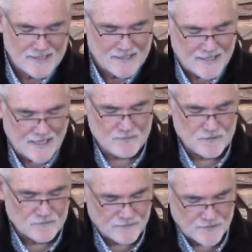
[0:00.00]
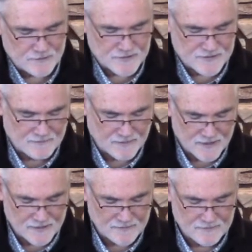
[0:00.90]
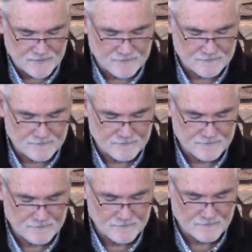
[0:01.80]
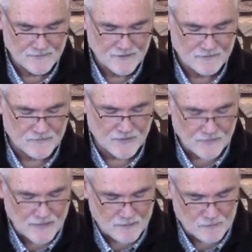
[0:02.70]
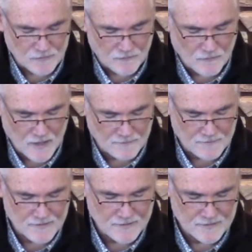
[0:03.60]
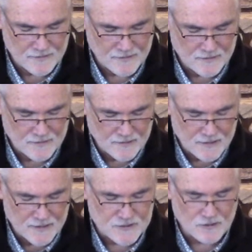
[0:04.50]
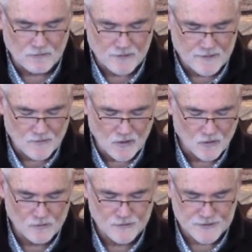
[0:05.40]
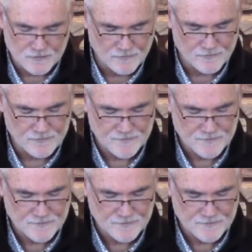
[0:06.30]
came in fear and trembling, fell down before him, and told him the whole truth.